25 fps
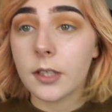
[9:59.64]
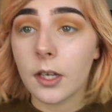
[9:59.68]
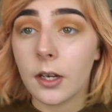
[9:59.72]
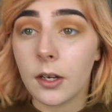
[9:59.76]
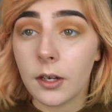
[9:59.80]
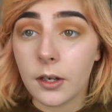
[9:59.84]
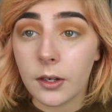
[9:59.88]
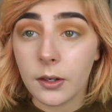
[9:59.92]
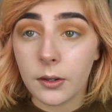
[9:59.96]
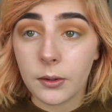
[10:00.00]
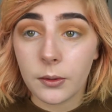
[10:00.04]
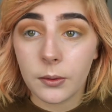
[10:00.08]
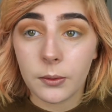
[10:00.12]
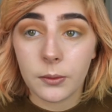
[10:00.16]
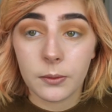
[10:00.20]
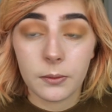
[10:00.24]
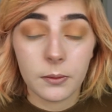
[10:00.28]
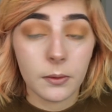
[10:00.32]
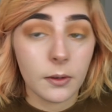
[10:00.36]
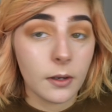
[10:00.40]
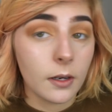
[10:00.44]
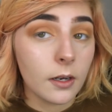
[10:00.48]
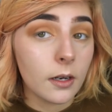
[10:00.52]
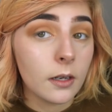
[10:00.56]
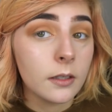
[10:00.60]
So
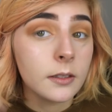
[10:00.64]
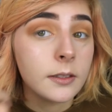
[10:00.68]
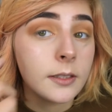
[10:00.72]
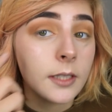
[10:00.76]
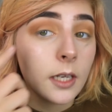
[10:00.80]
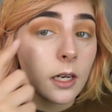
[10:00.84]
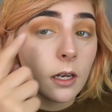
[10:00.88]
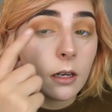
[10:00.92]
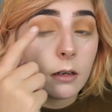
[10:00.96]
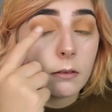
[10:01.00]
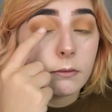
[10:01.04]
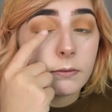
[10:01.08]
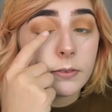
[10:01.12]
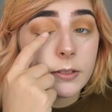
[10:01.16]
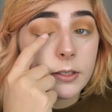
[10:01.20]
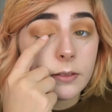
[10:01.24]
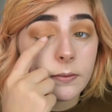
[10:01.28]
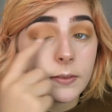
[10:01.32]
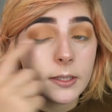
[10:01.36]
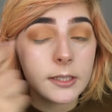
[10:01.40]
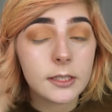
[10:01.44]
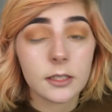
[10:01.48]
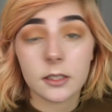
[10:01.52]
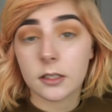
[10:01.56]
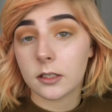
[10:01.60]
yeah, for some
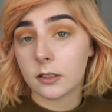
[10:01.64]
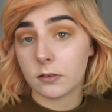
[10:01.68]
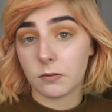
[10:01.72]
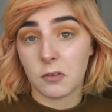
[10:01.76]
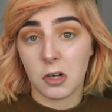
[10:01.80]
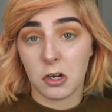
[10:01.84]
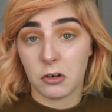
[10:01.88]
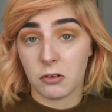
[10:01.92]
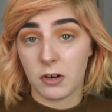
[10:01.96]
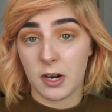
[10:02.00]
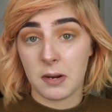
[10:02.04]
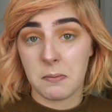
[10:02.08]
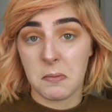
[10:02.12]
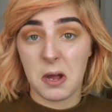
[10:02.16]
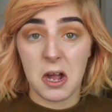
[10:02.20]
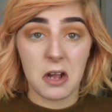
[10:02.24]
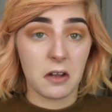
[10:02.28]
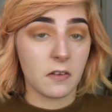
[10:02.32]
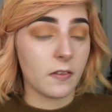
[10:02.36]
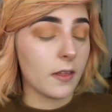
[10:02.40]
reason got a grey mark